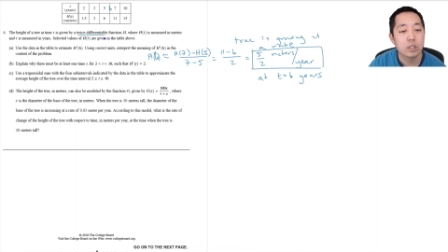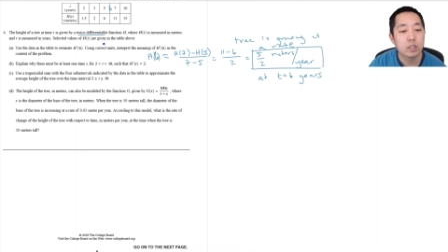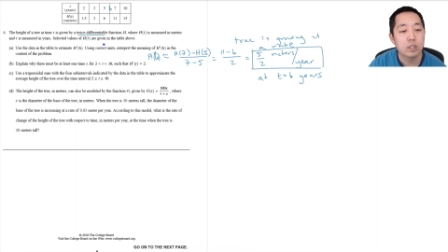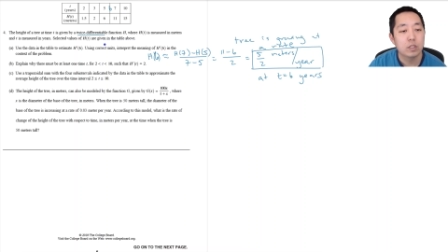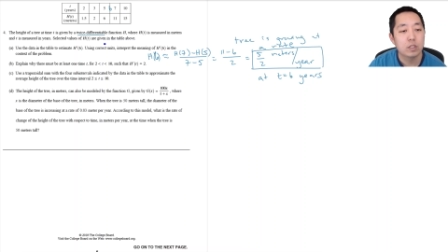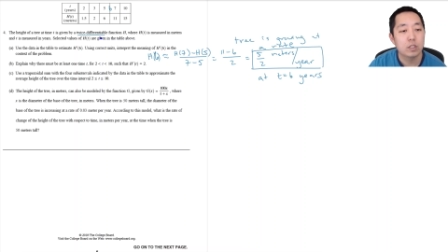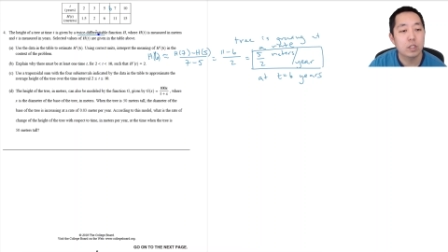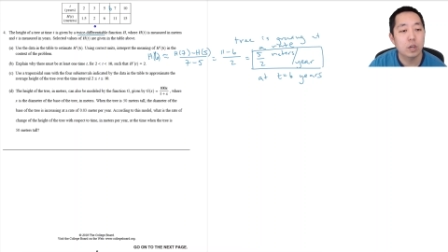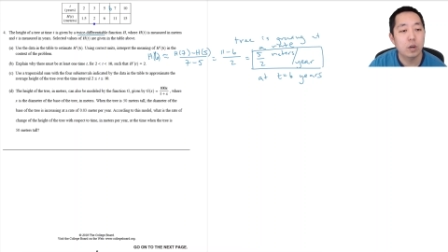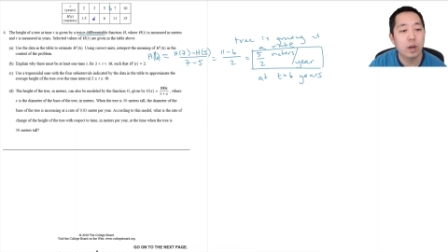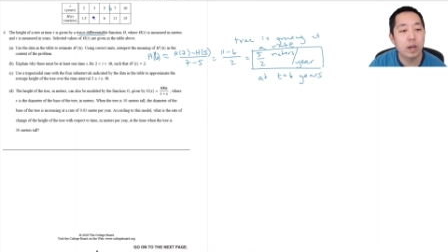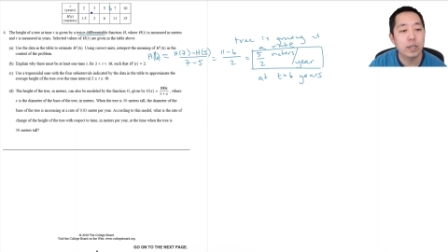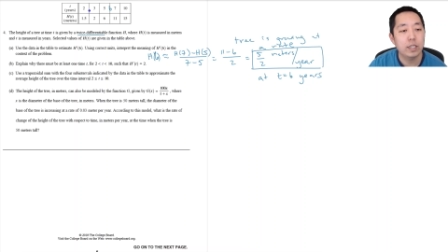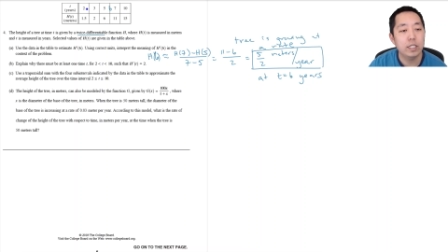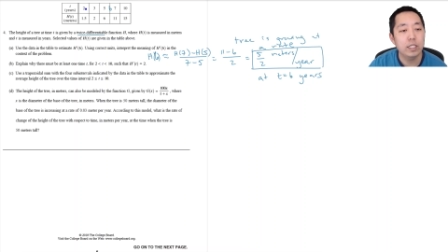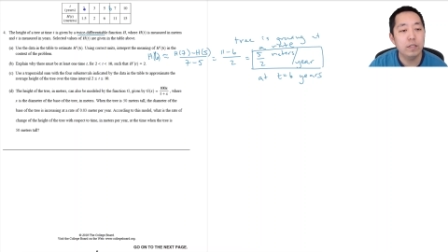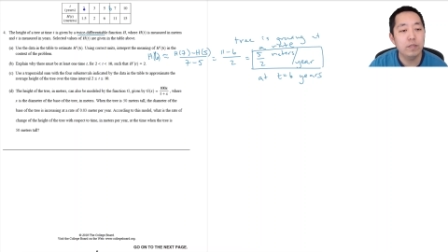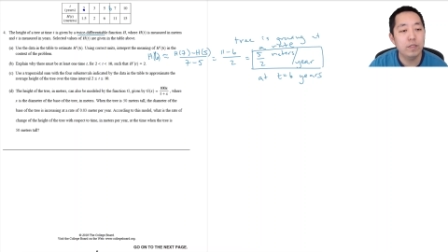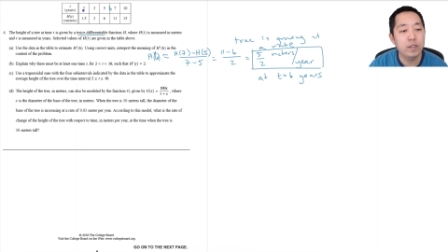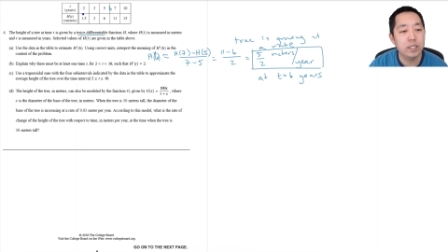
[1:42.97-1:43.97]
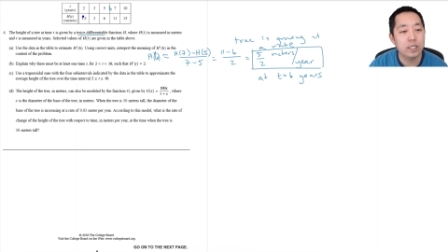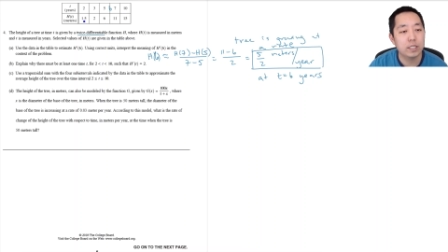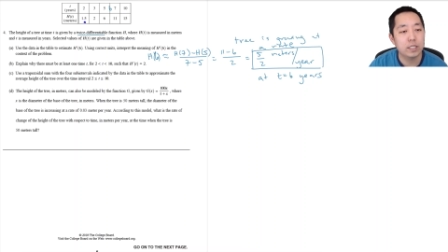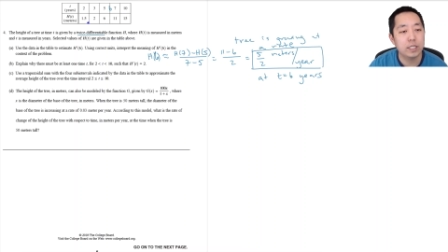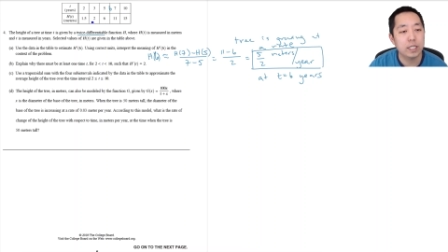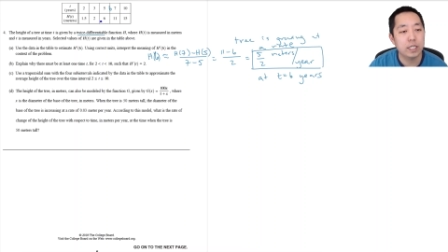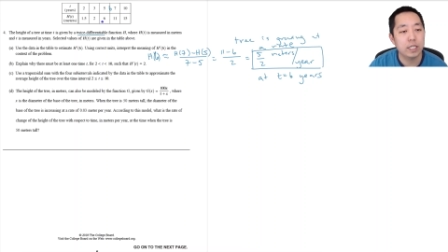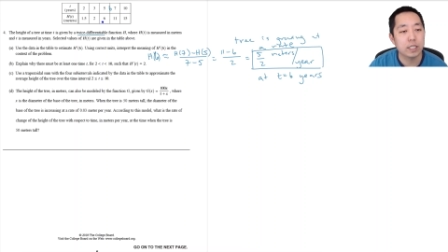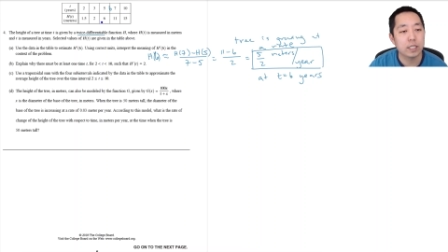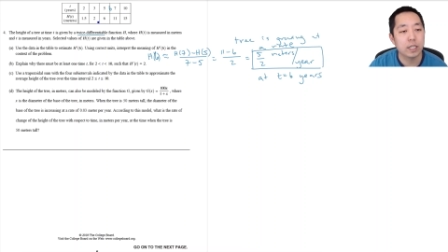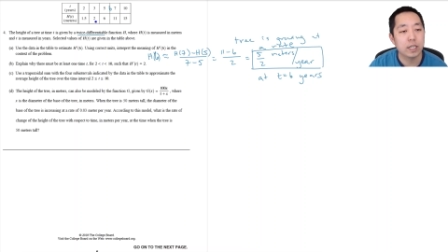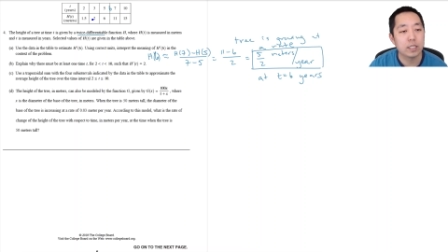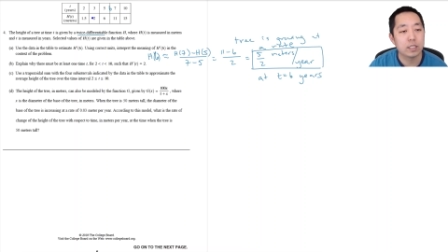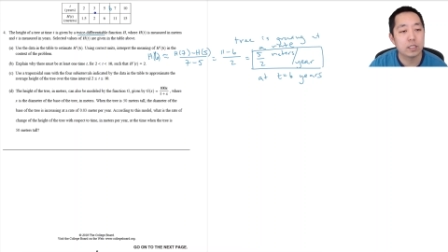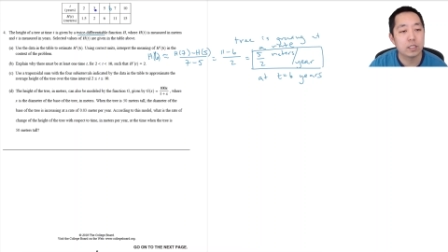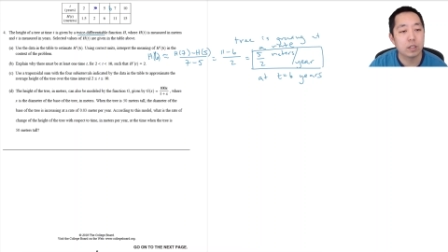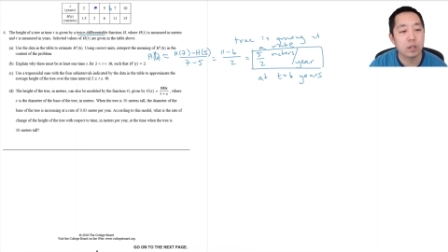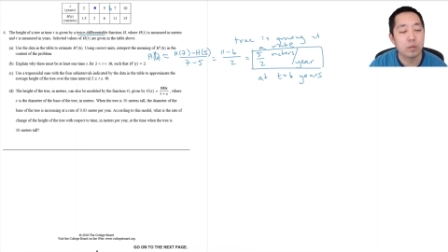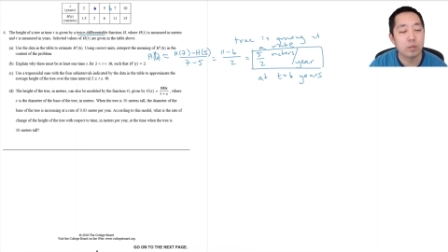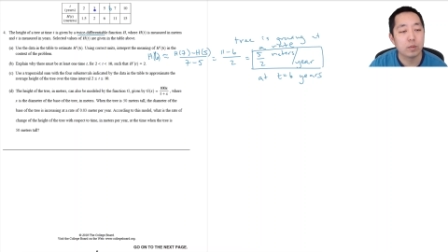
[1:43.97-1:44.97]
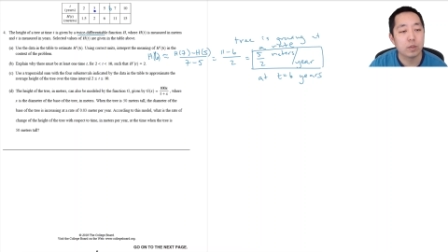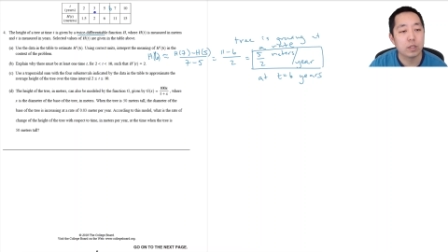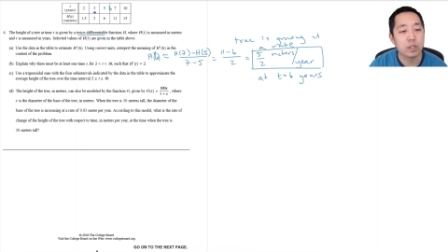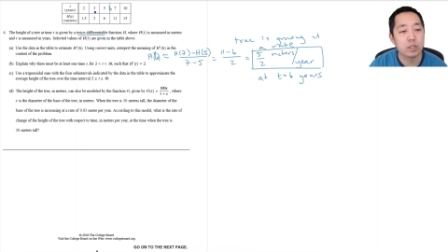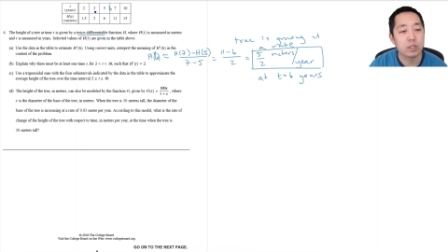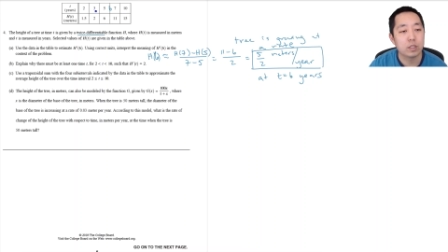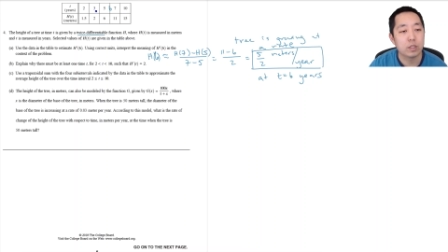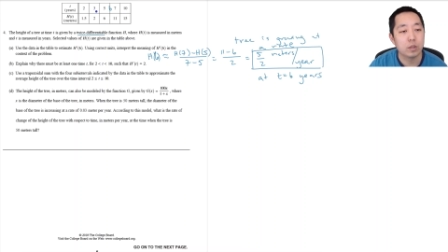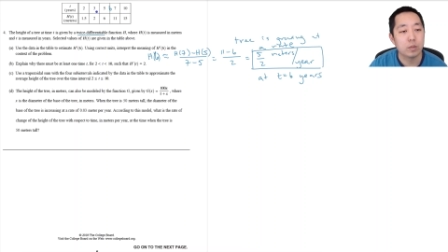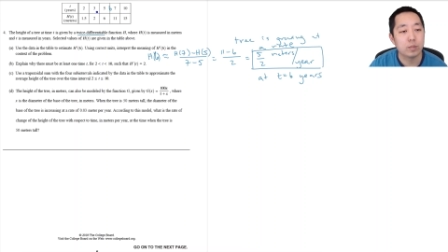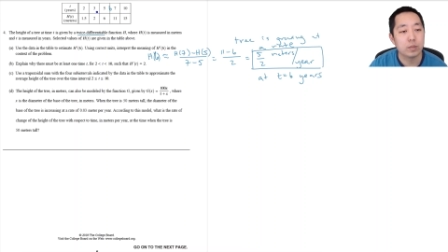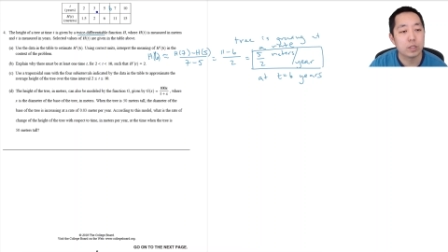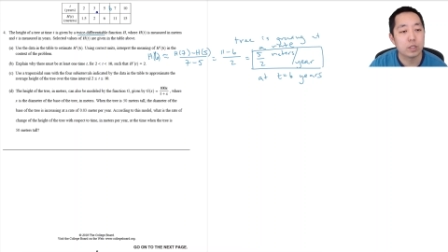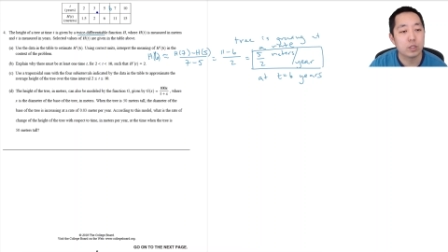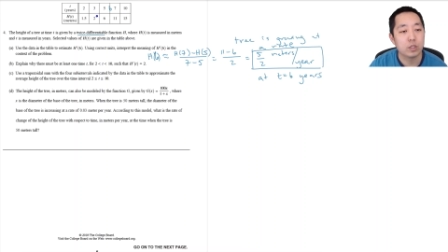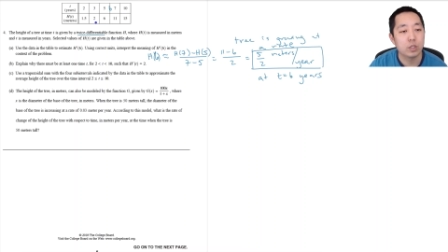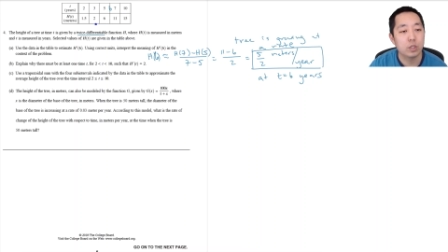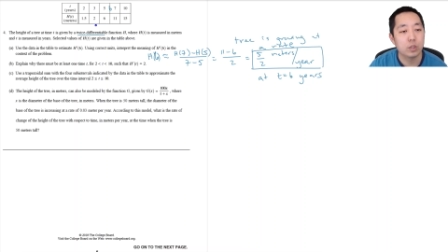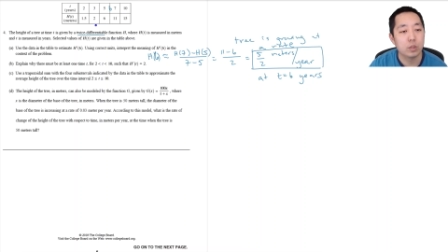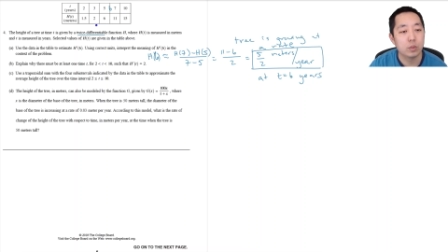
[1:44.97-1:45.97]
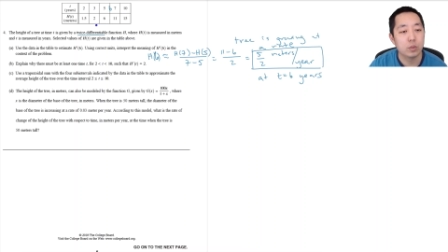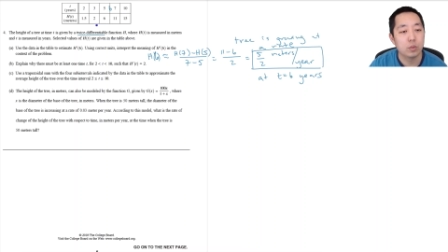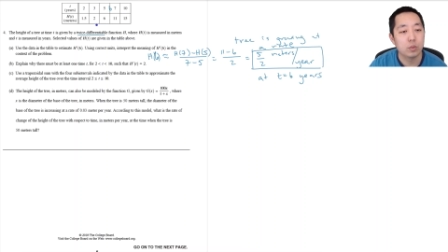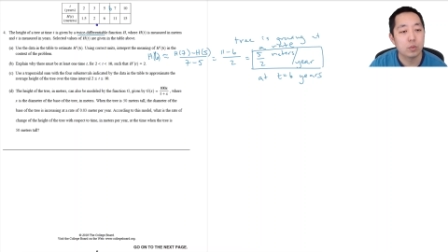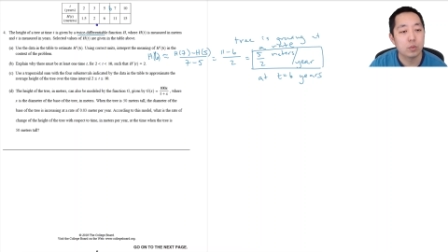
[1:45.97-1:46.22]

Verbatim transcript: So I need to find a secant line slope where the slope is two.